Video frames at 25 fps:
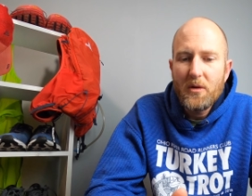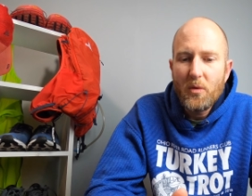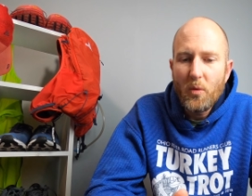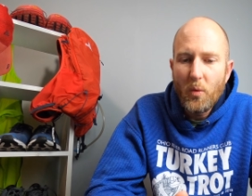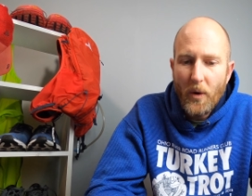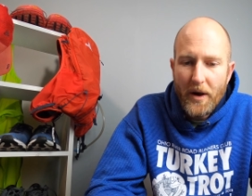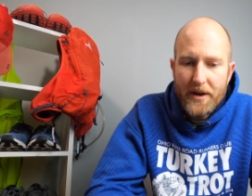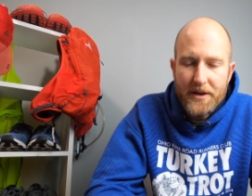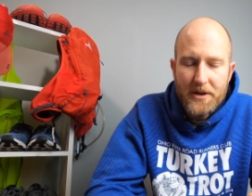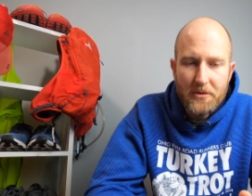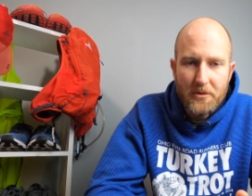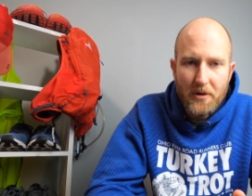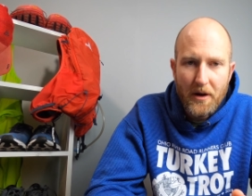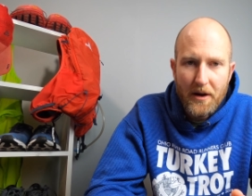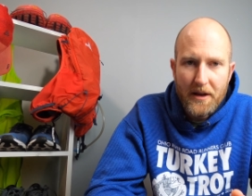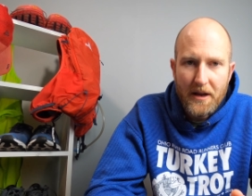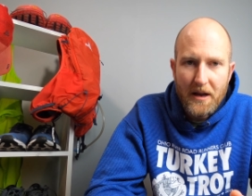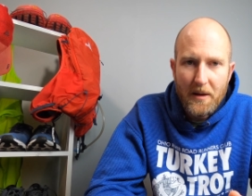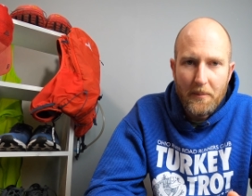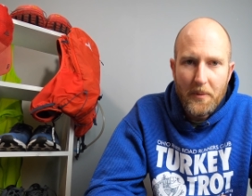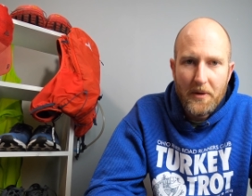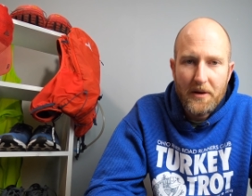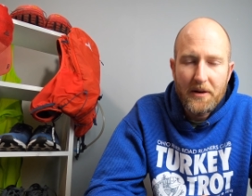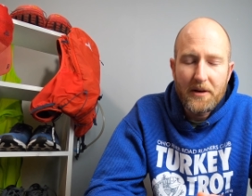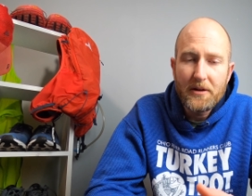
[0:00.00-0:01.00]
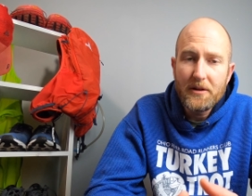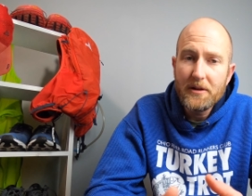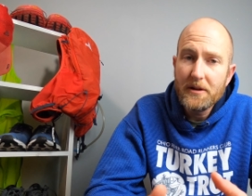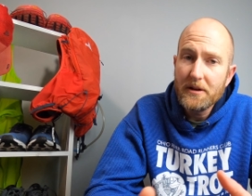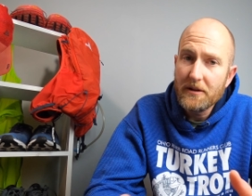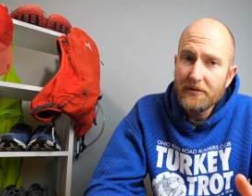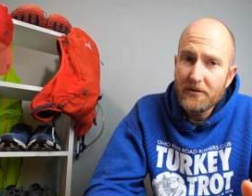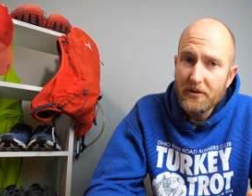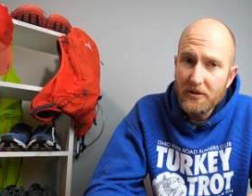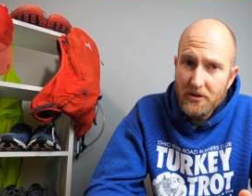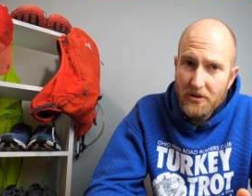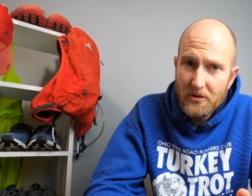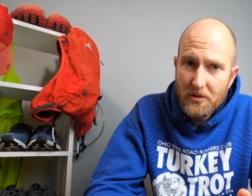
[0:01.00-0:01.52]
when you're running up a hill, and
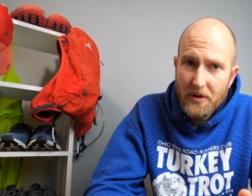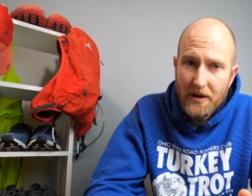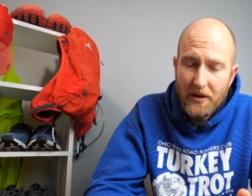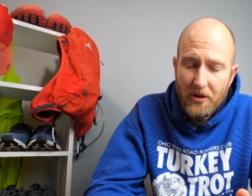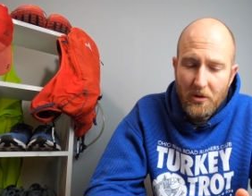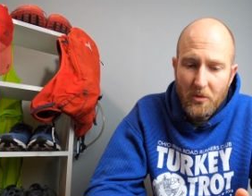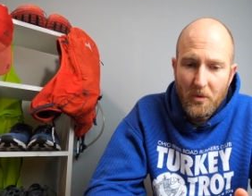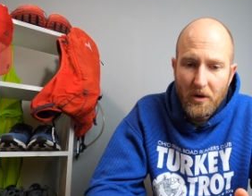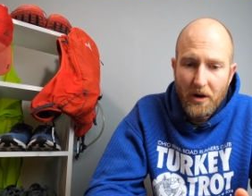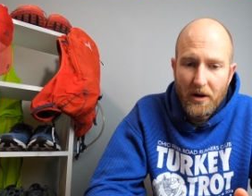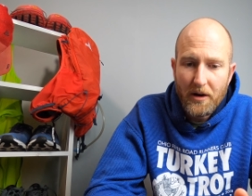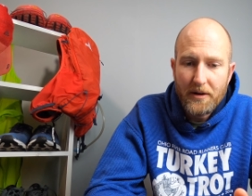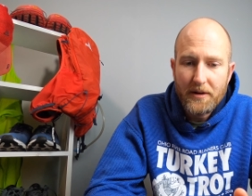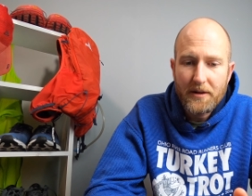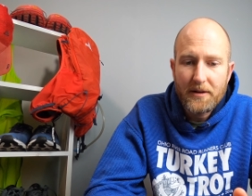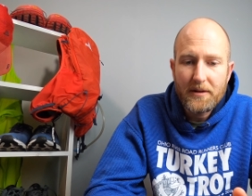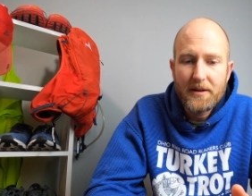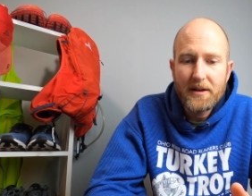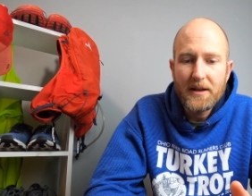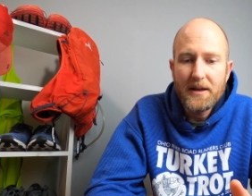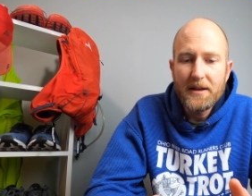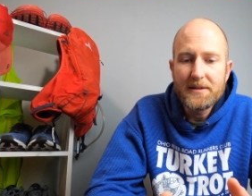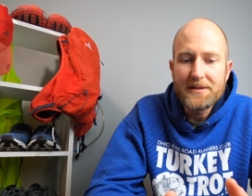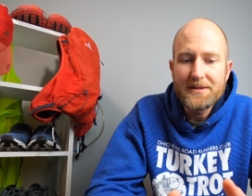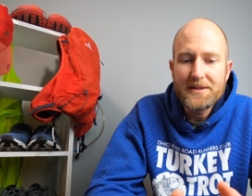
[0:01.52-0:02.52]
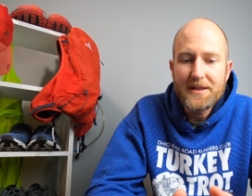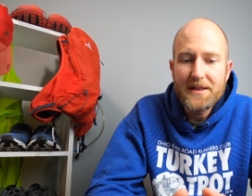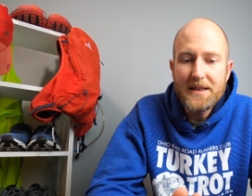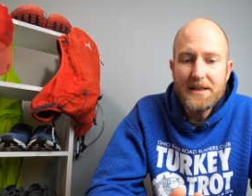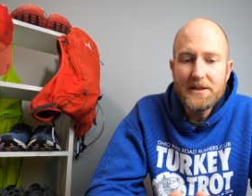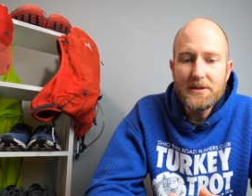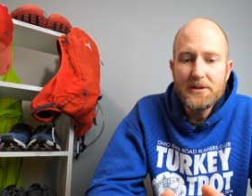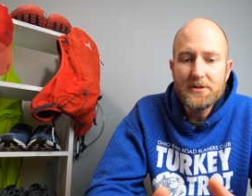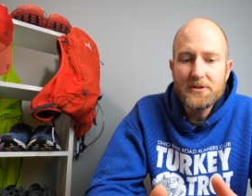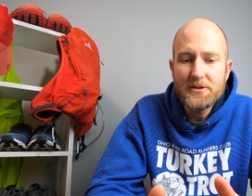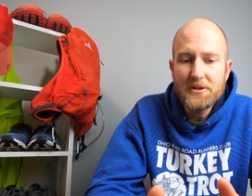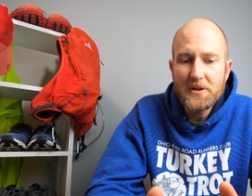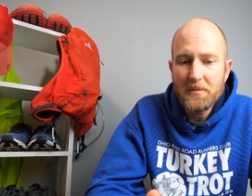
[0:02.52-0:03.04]
if you do hill work, it
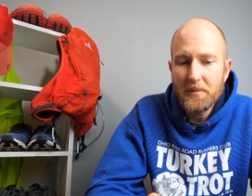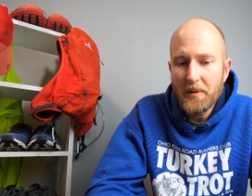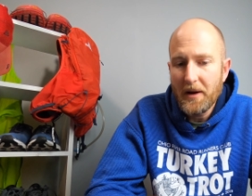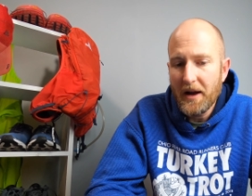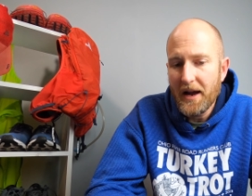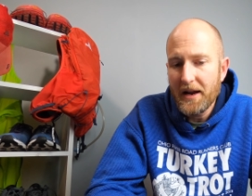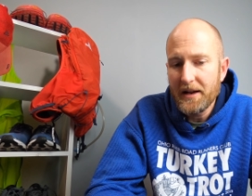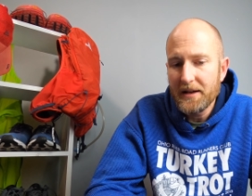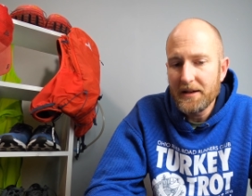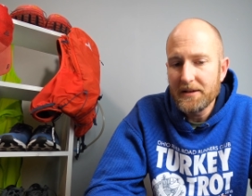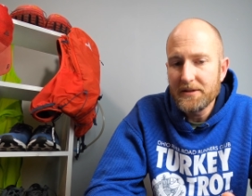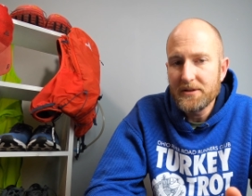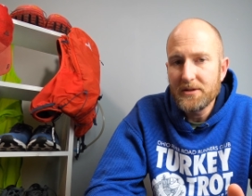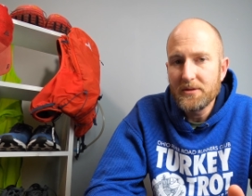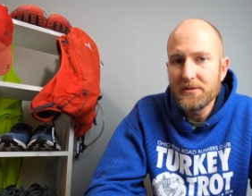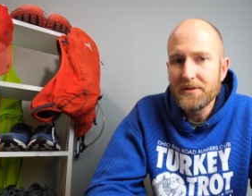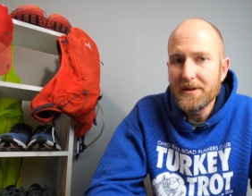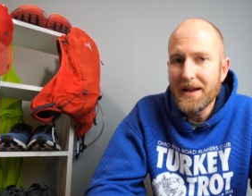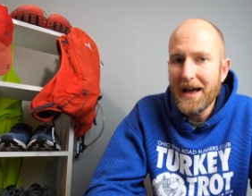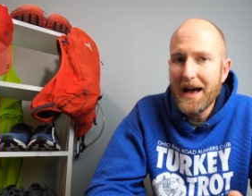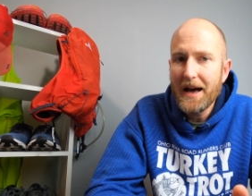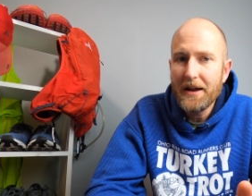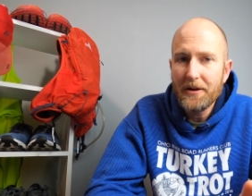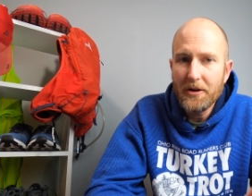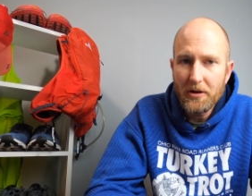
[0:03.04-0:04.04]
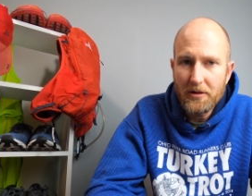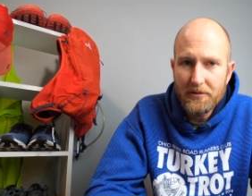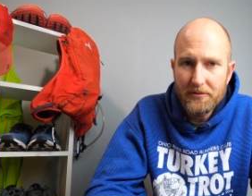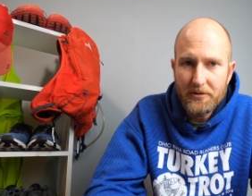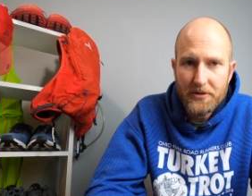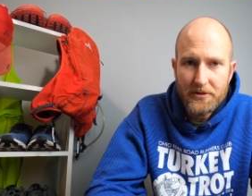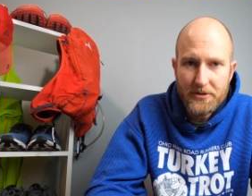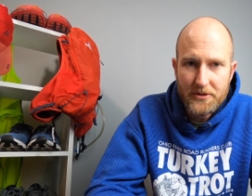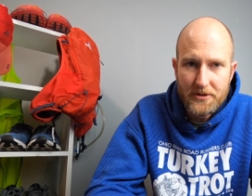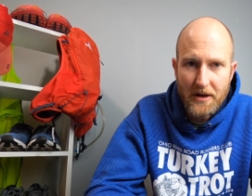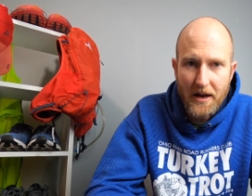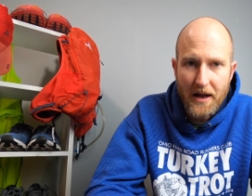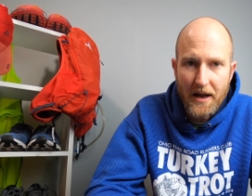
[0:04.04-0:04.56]
teaches your body to not
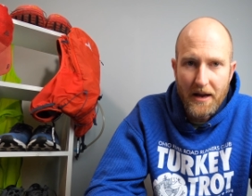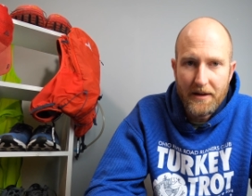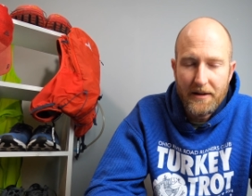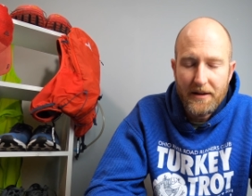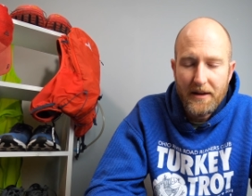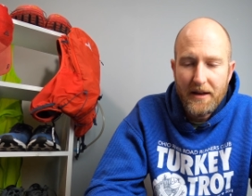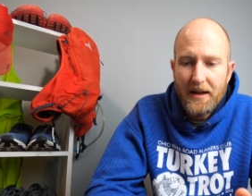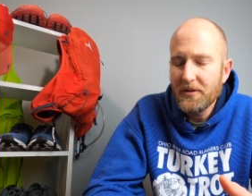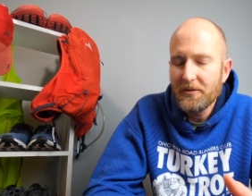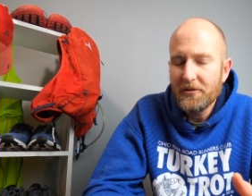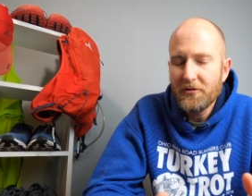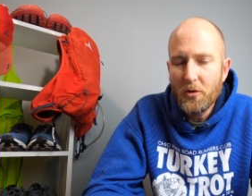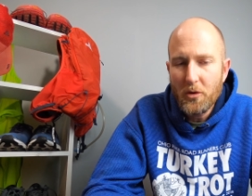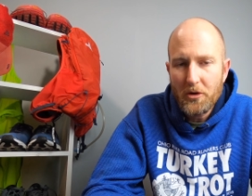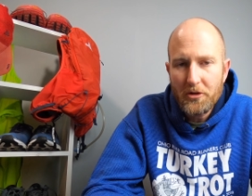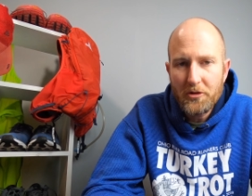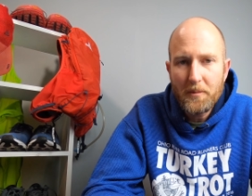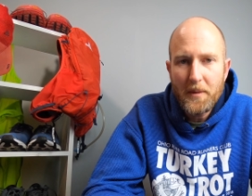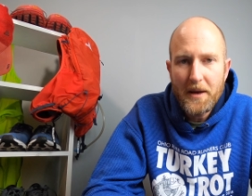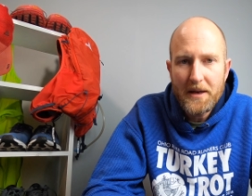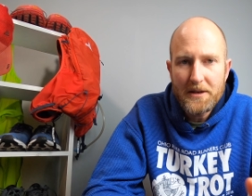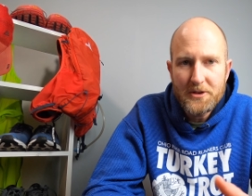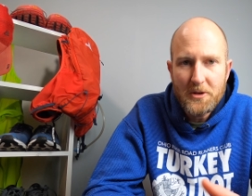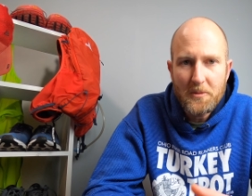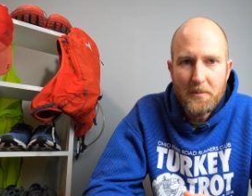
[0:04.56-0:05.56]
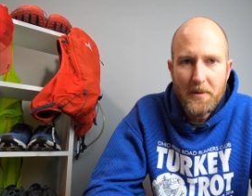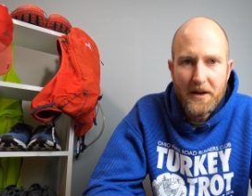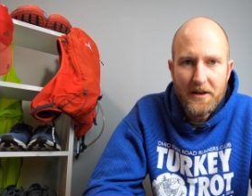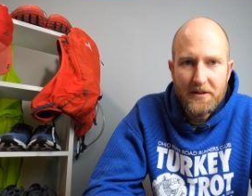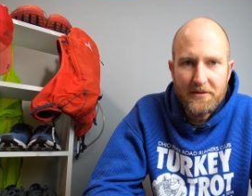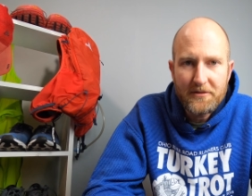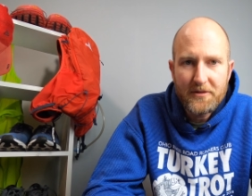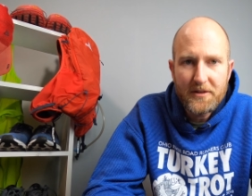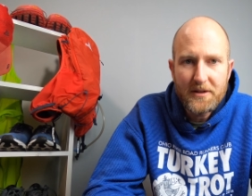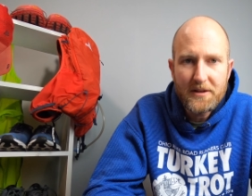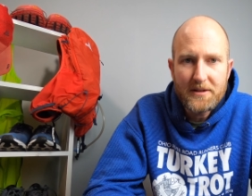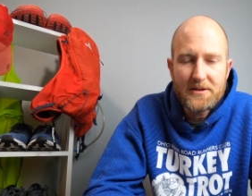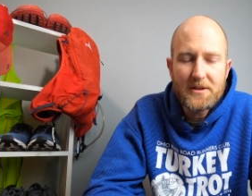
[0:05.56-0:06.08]
overstride. The fourth major
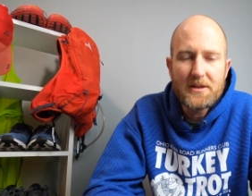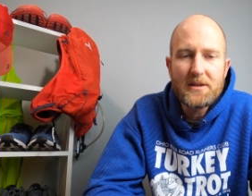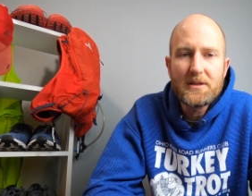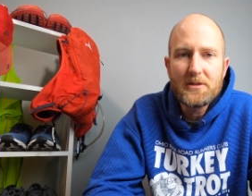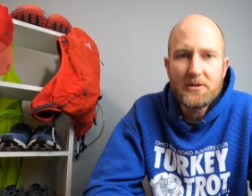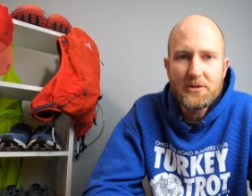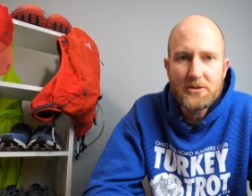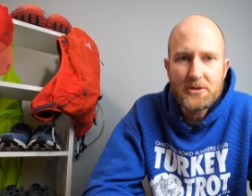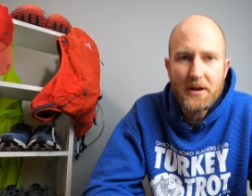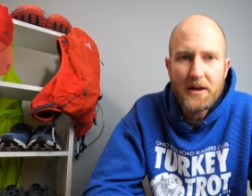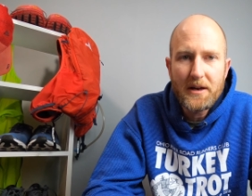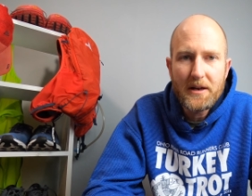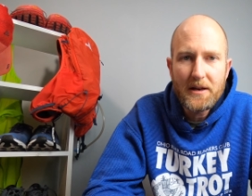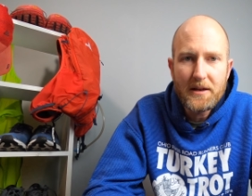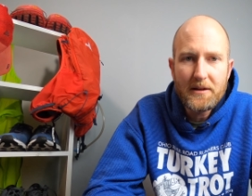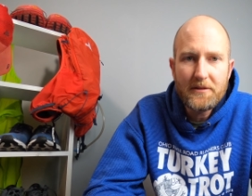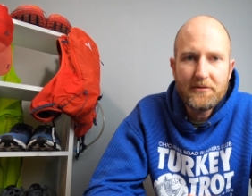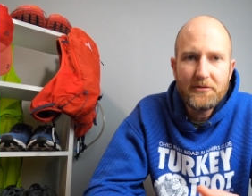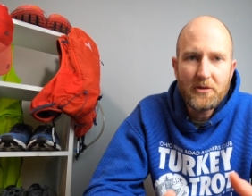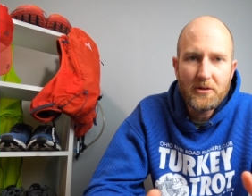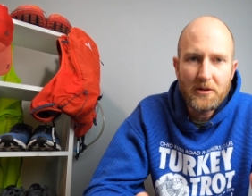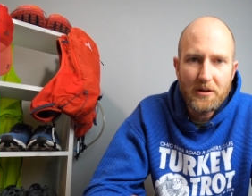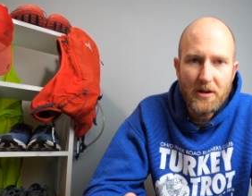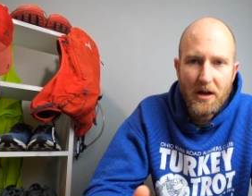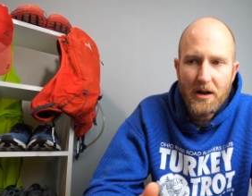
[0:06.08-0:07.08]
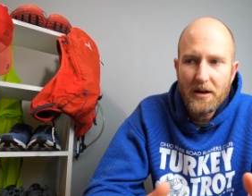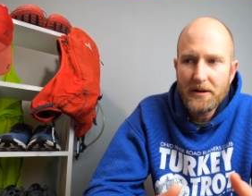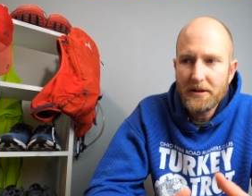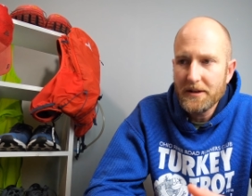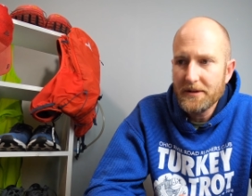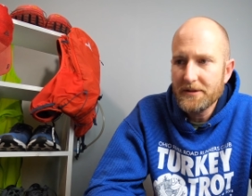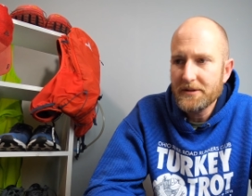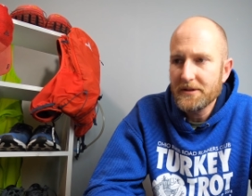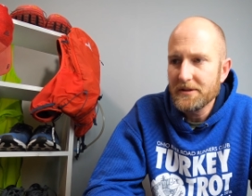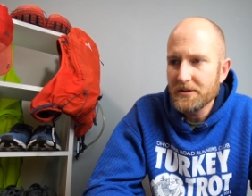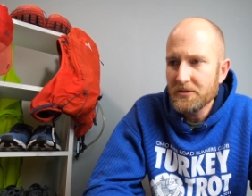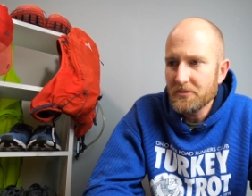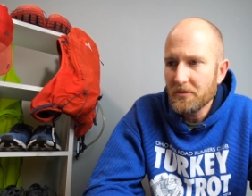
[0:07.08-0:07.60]
benefit to hill training for a long
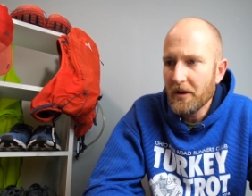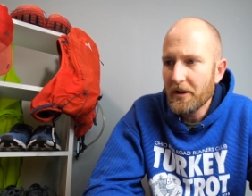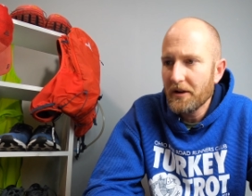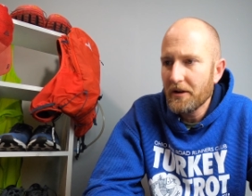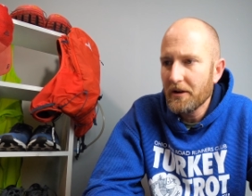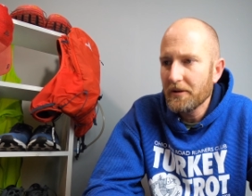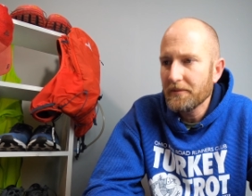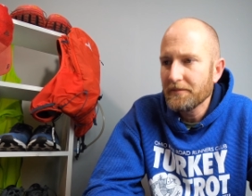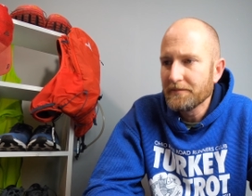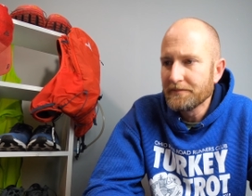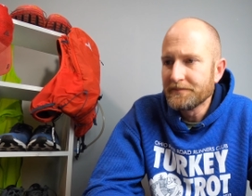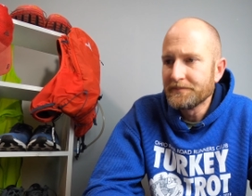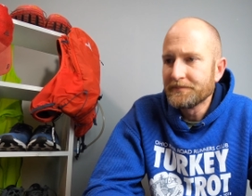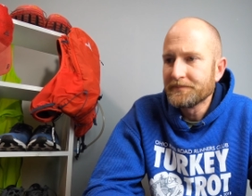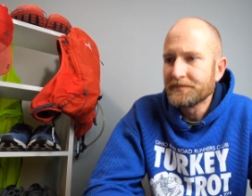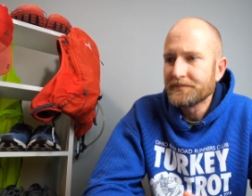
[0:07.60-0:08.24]
distance runner